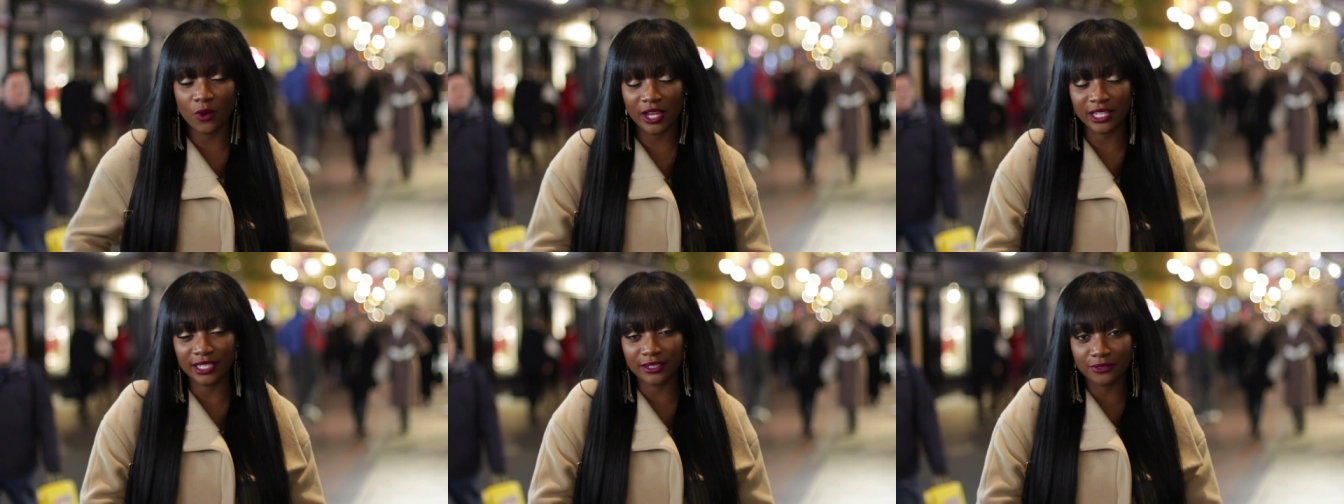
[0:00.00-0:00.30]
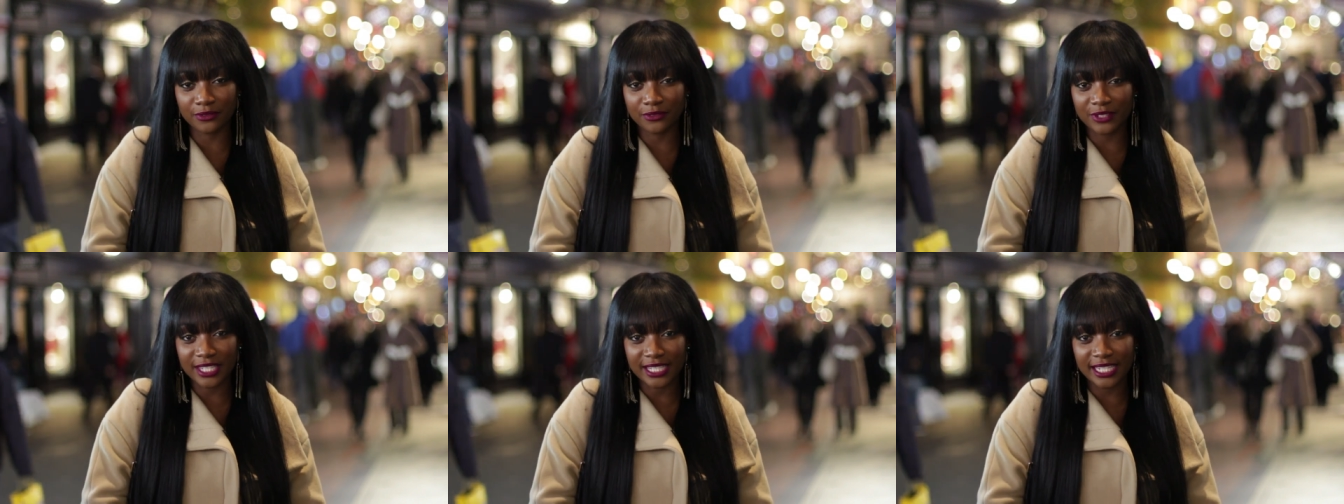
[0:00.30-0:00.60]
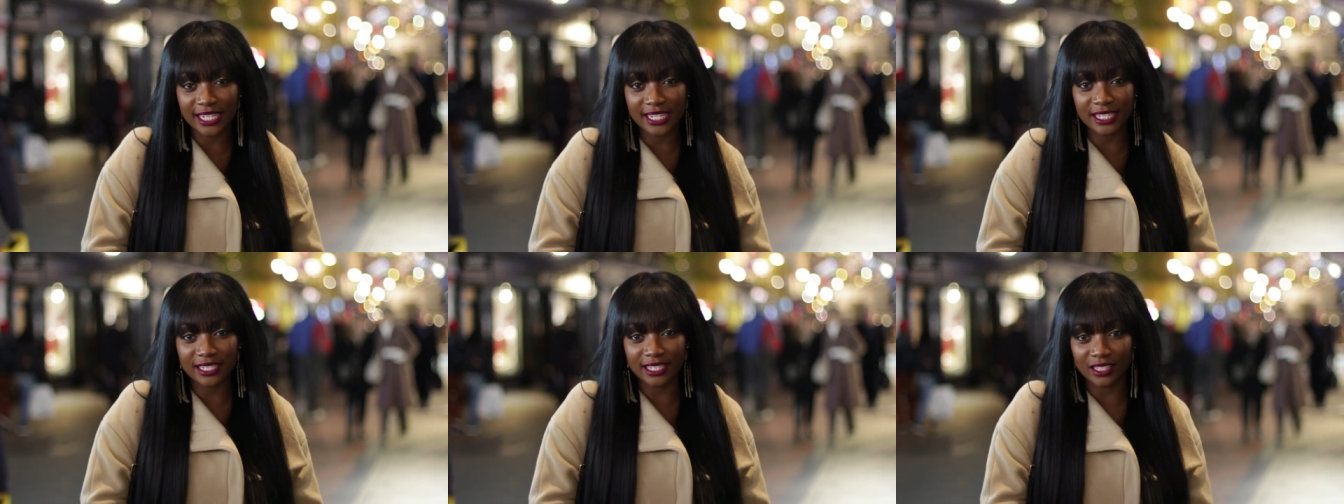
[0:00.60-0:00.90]
quite
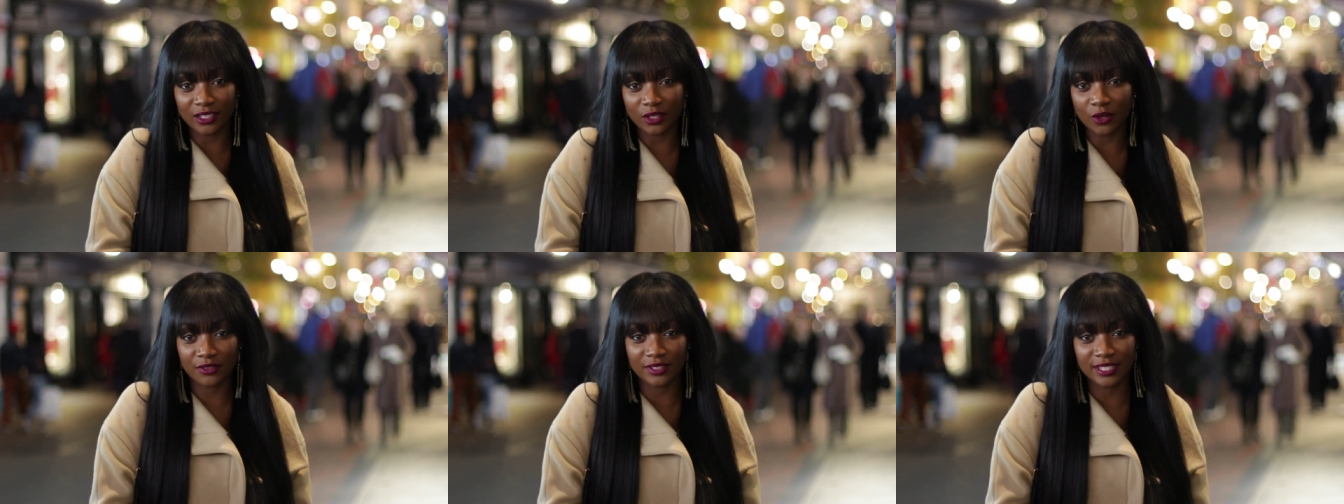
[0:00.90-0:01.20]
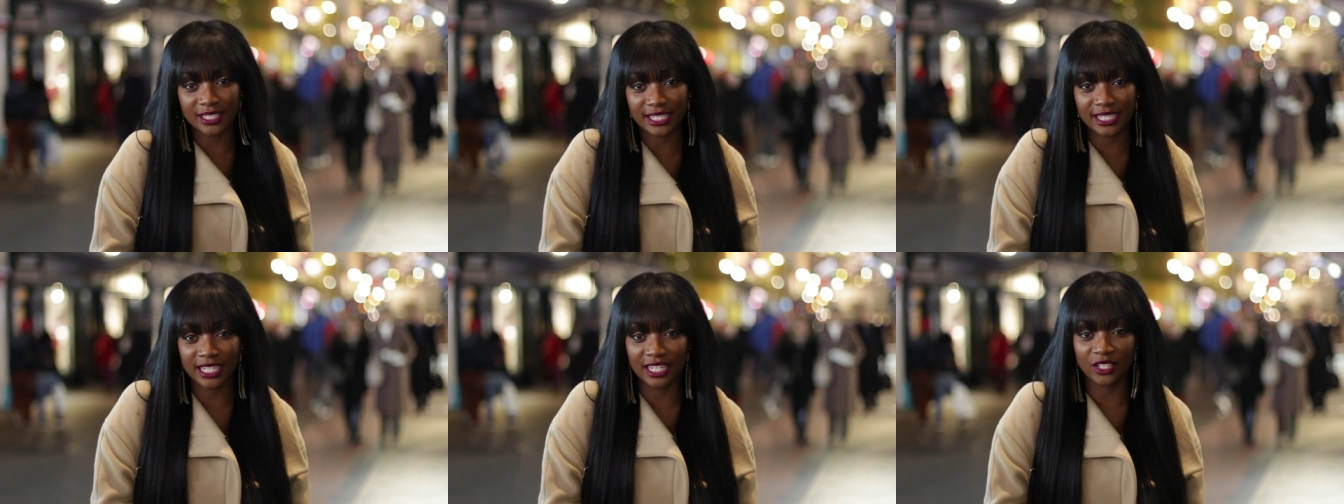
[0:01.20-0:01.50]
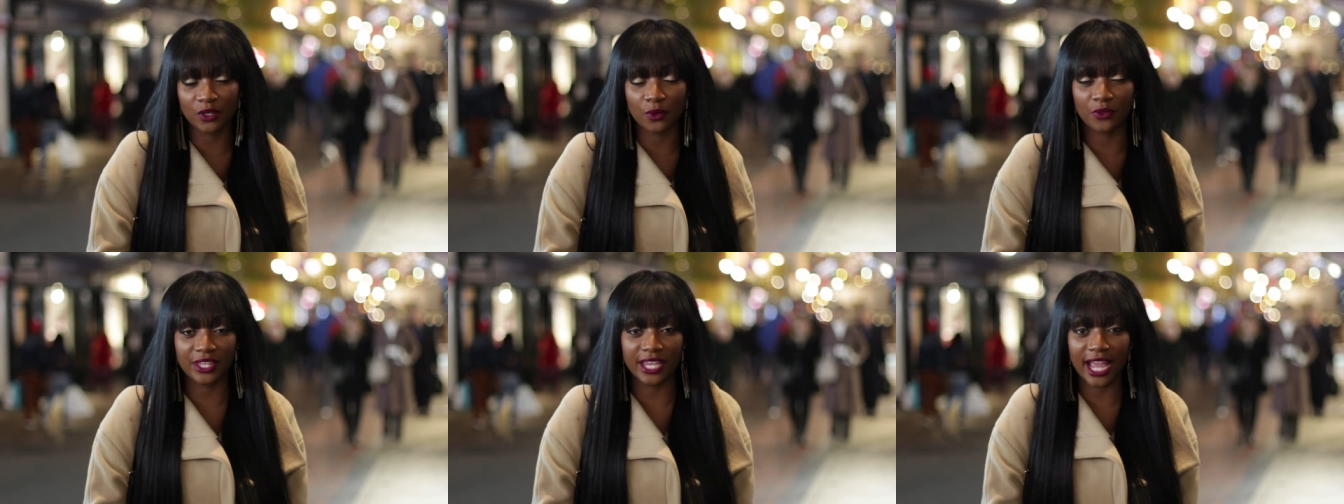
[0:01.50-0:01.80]
fitted and obviously
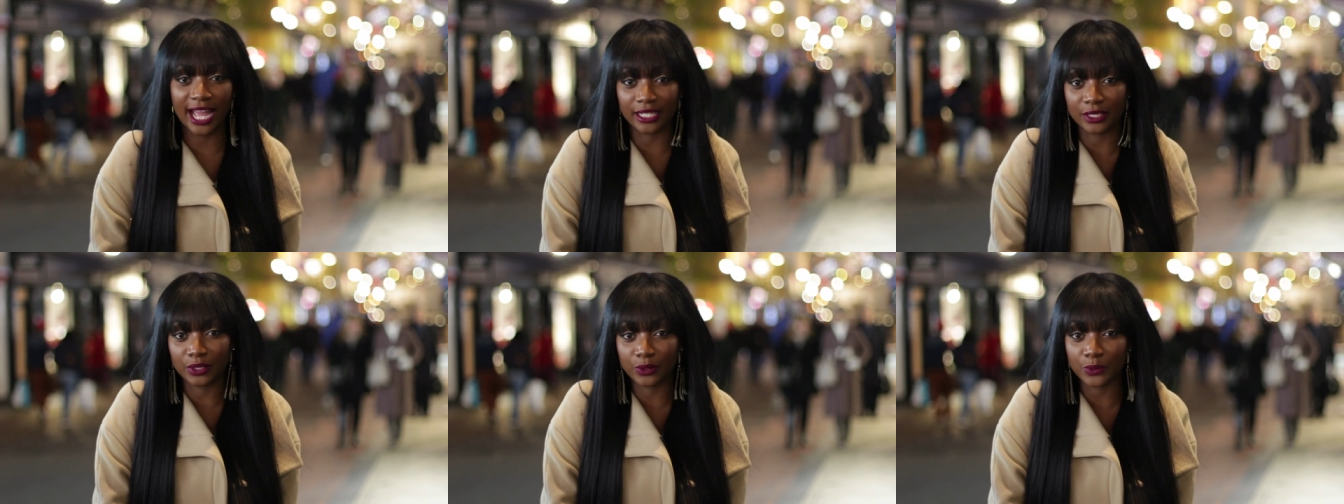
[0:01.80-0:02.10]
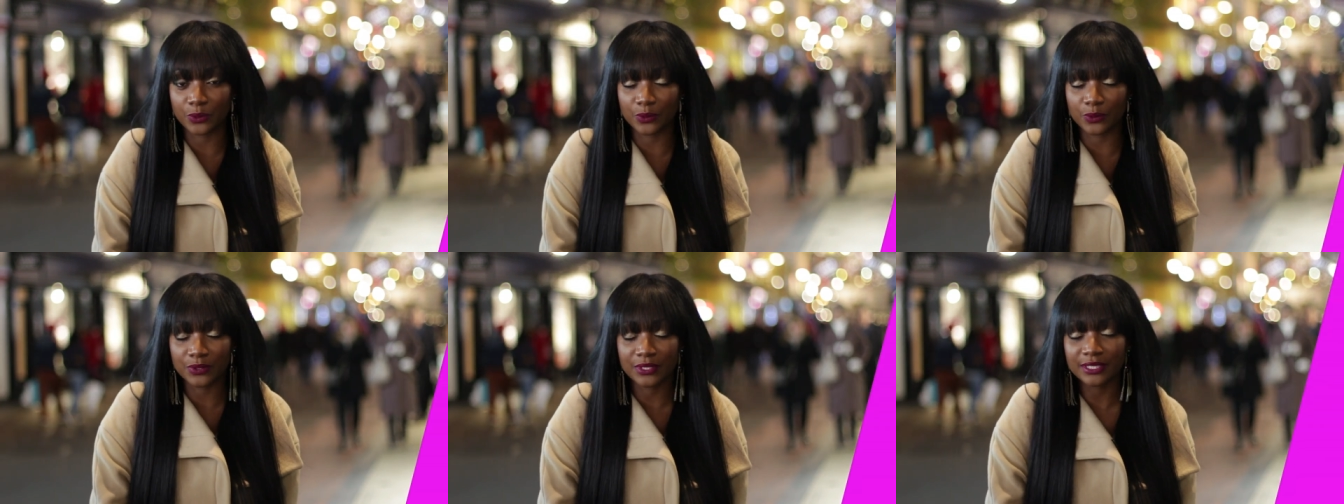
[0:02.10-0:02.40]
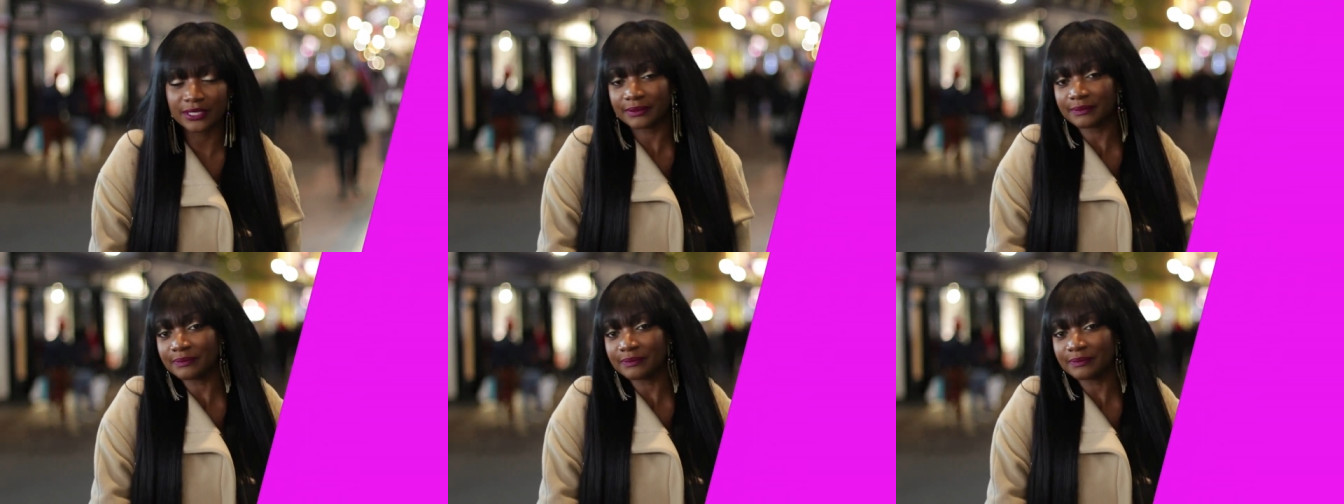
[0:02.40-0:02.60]
skinny on the ankles.